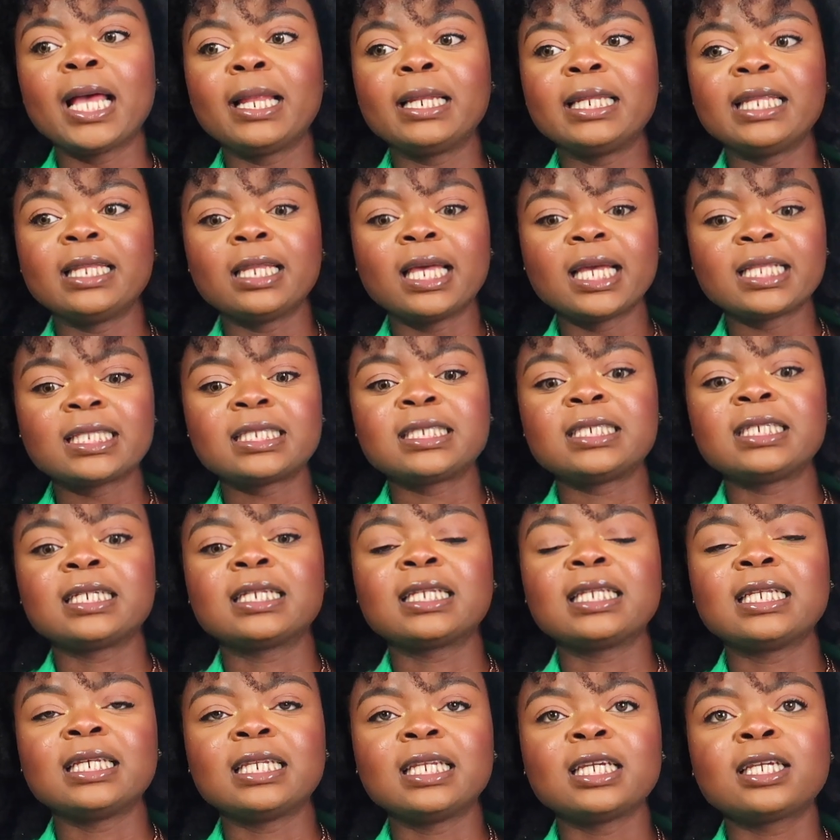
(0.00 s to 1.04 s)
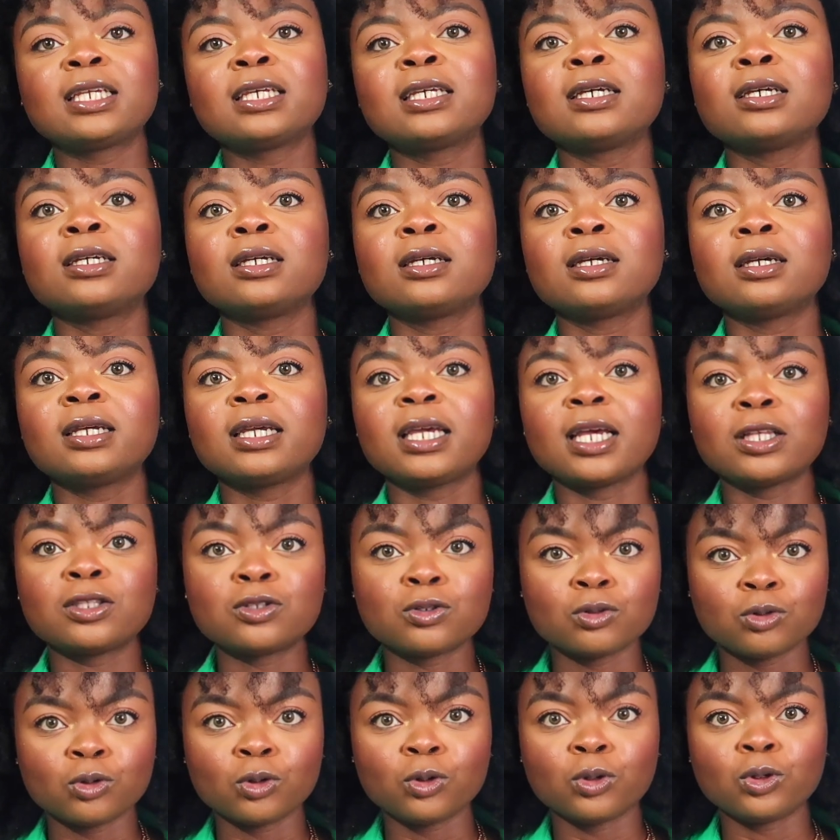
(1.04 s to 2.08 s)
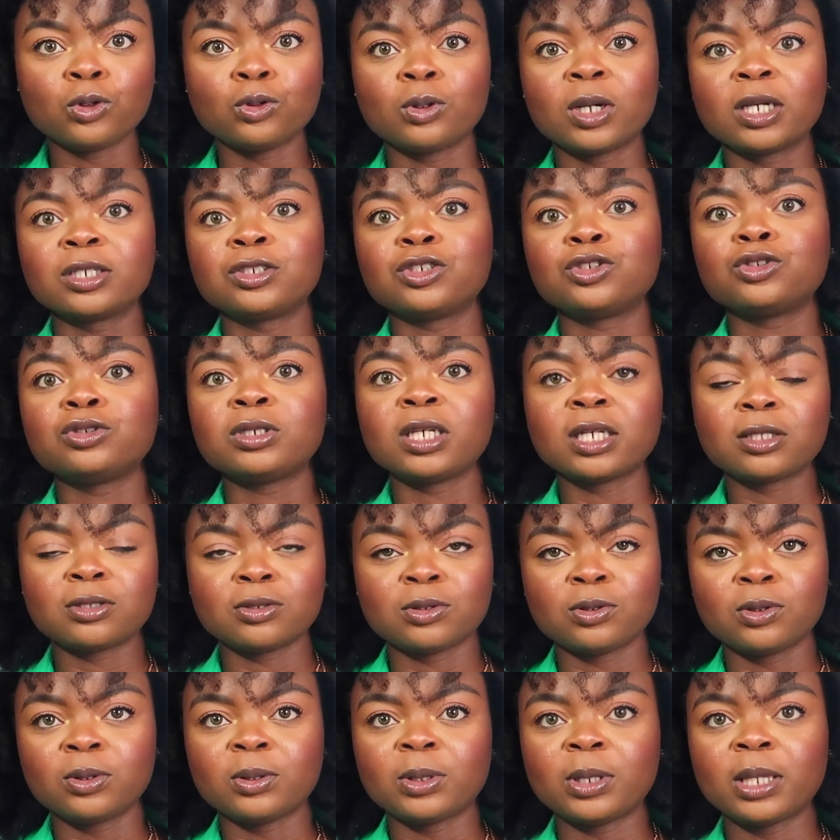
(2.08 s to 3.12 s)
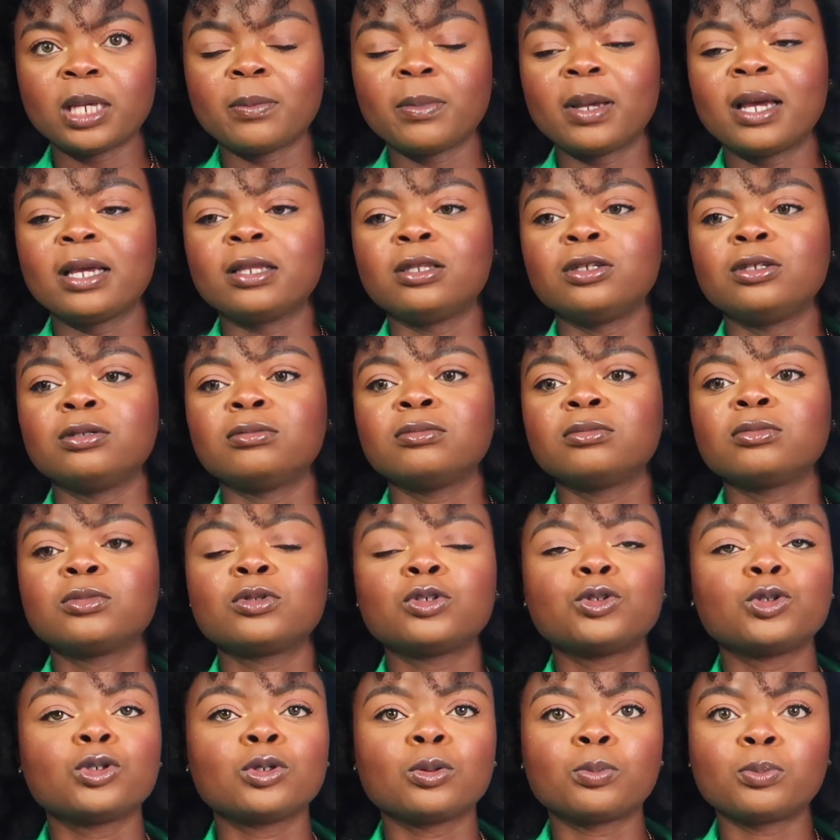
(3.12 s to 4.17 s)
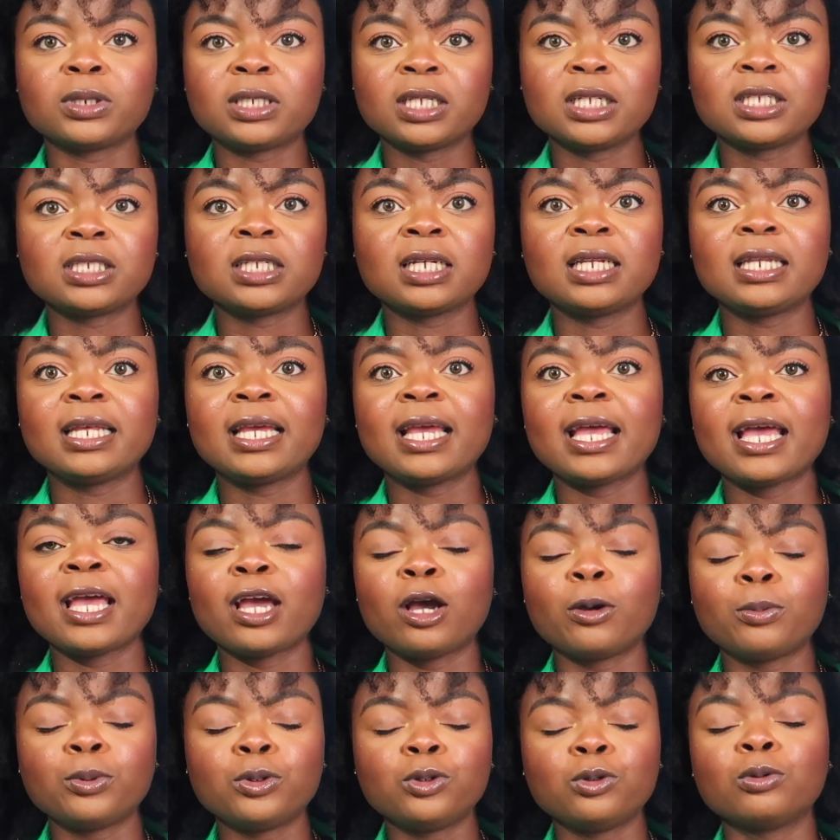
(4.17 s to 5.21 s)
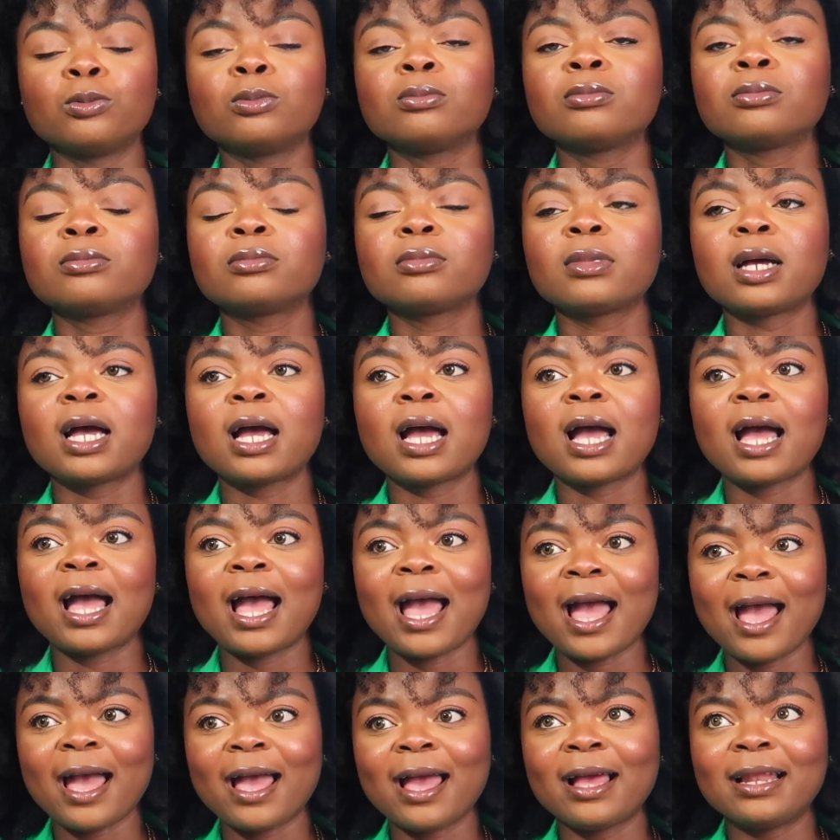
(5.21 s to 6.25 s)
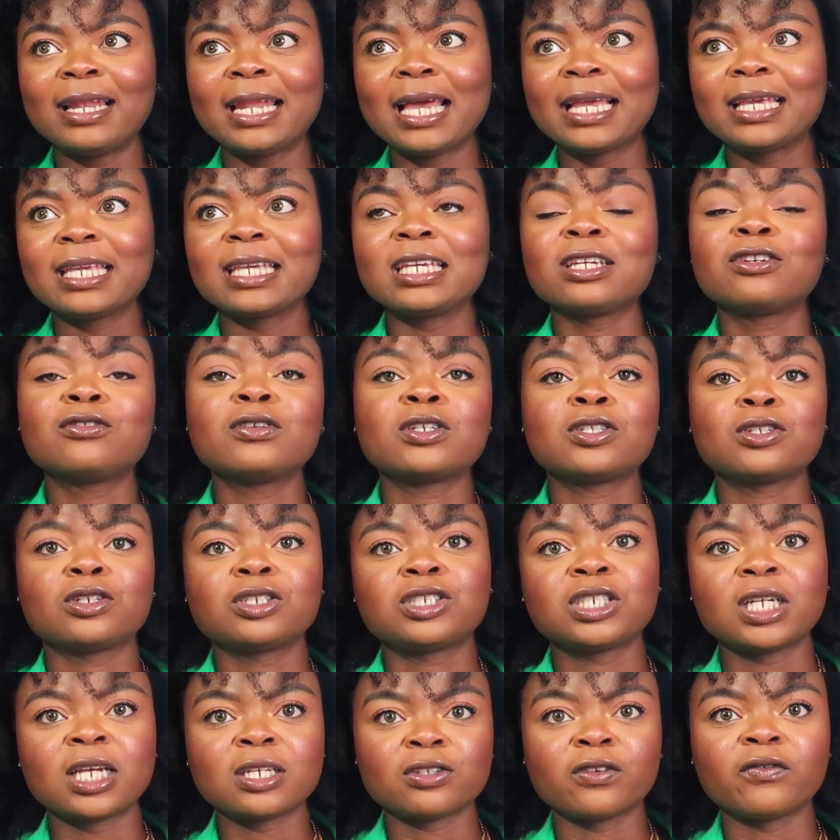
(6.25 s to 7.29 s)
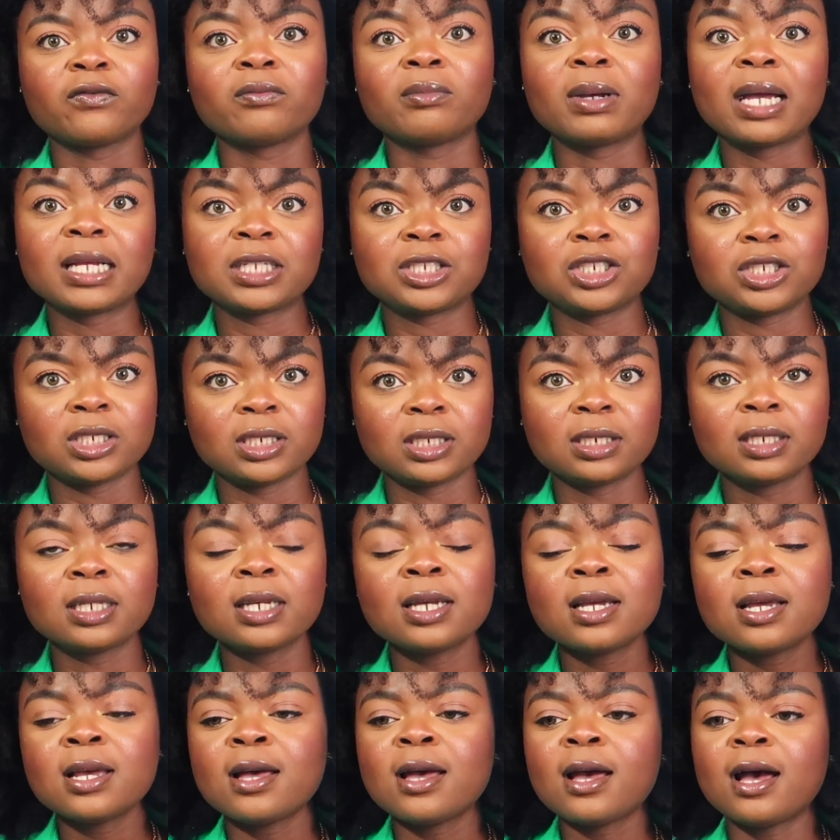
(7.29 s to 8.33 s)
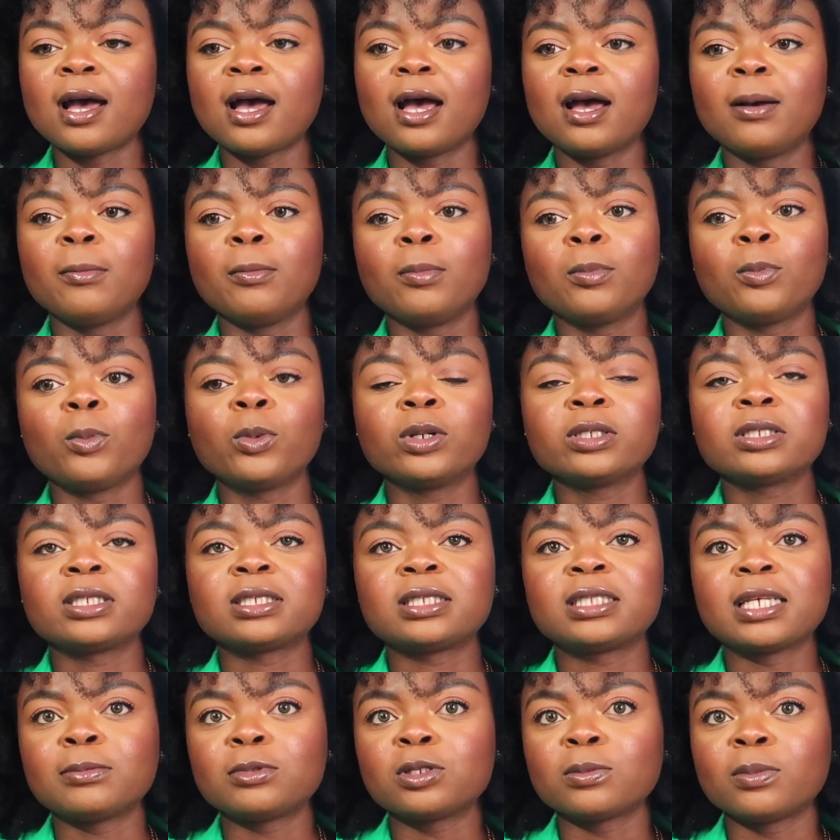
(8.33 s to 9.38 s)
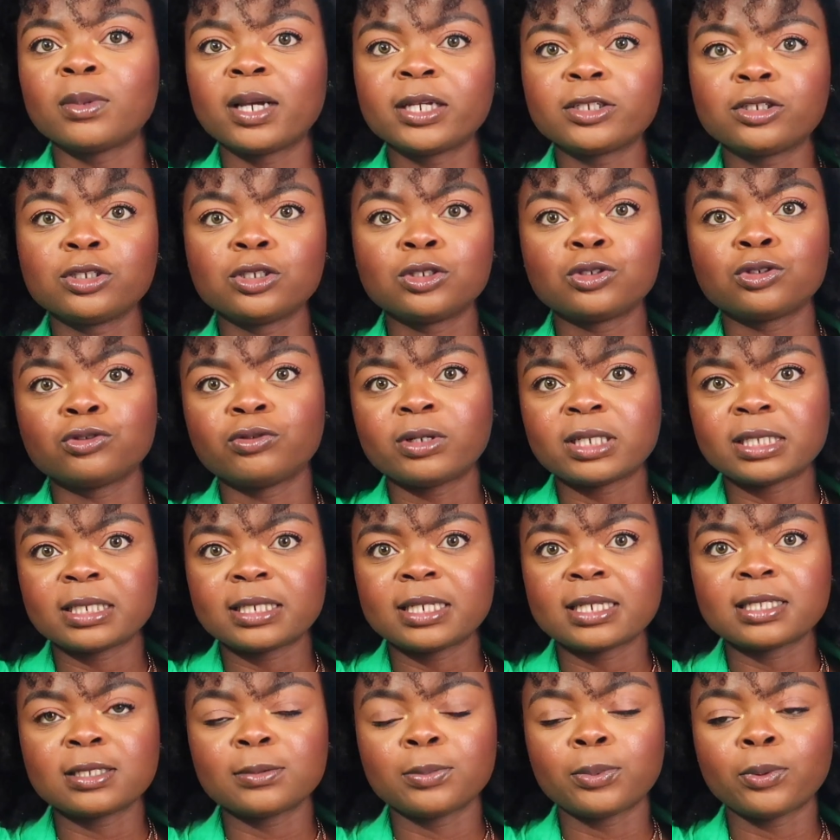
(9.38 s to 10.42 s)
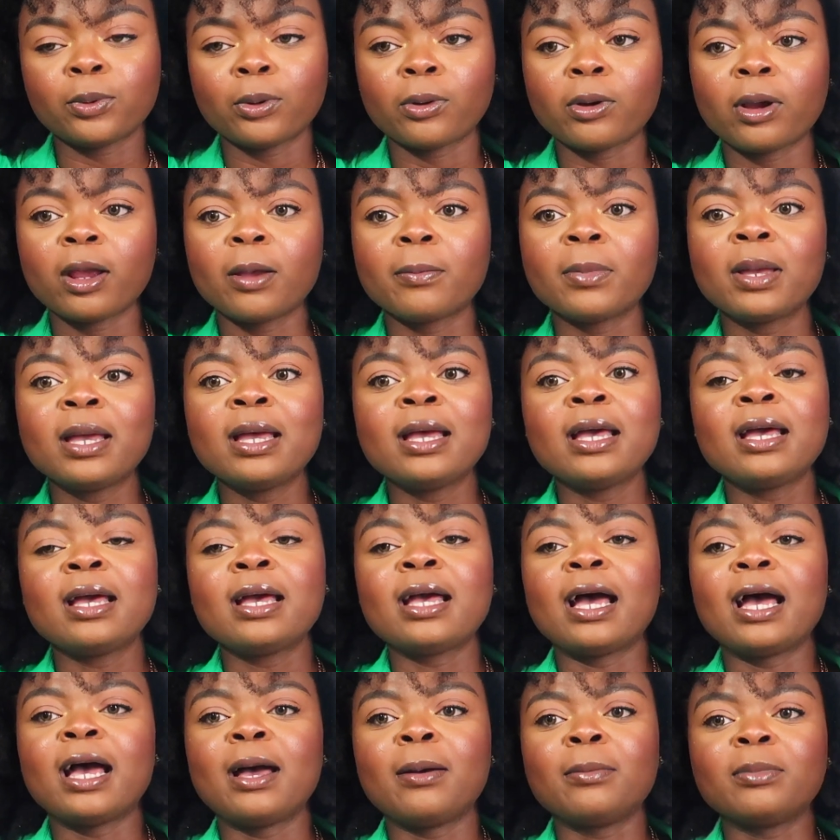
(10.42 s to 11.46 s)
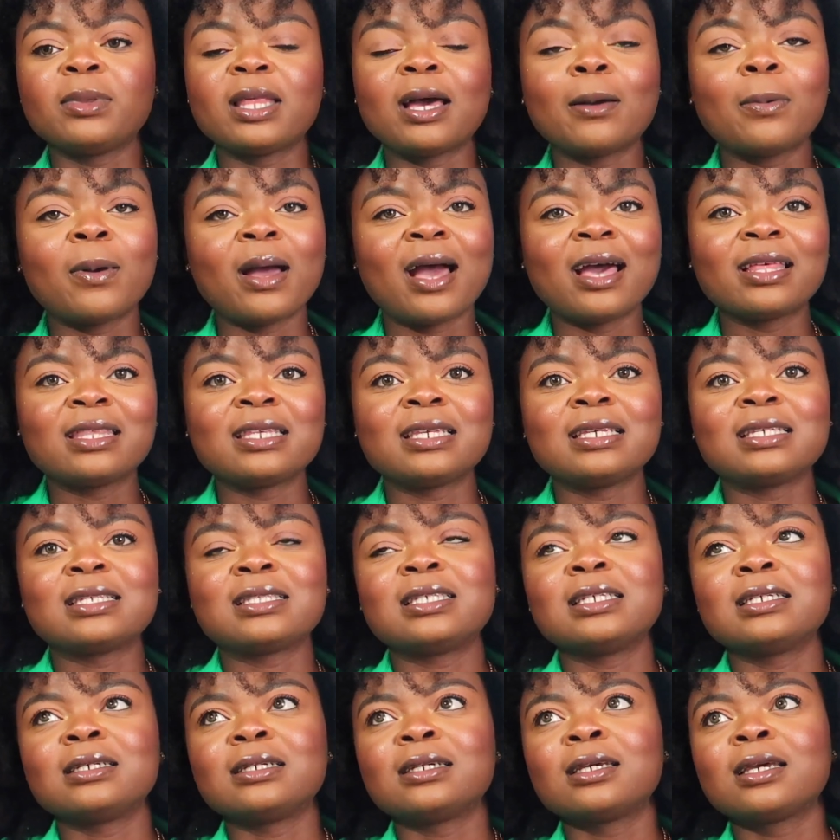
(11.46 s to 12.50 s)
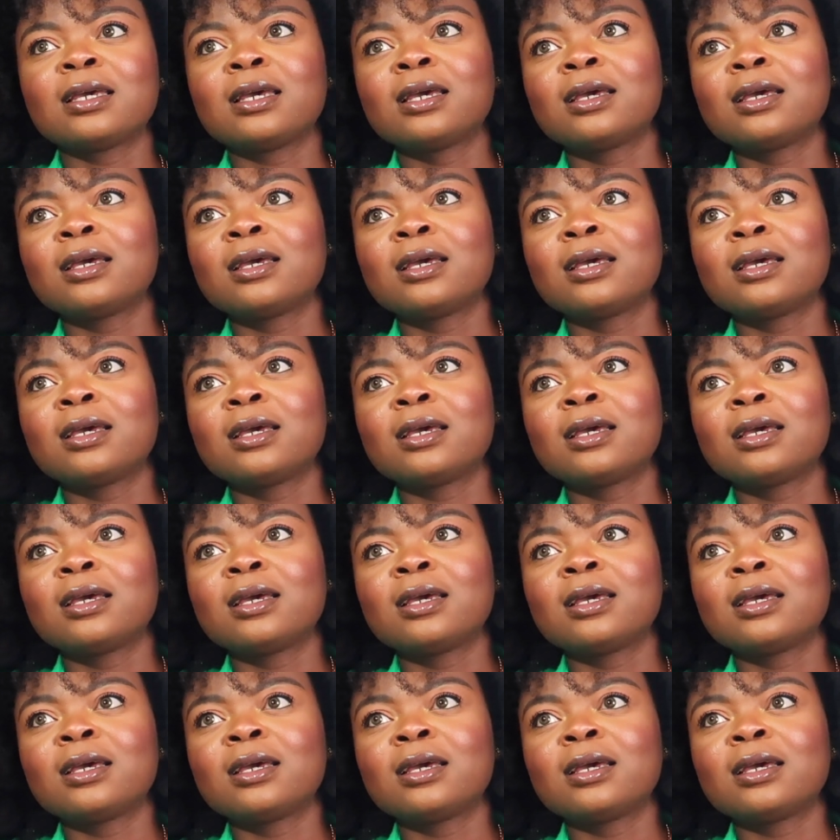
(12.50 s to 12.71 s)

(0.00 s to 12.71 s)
let the clinic get to know you as you get to know them, and potentially help you like increase your chance of matching once it's time to match into a residency program. That path is the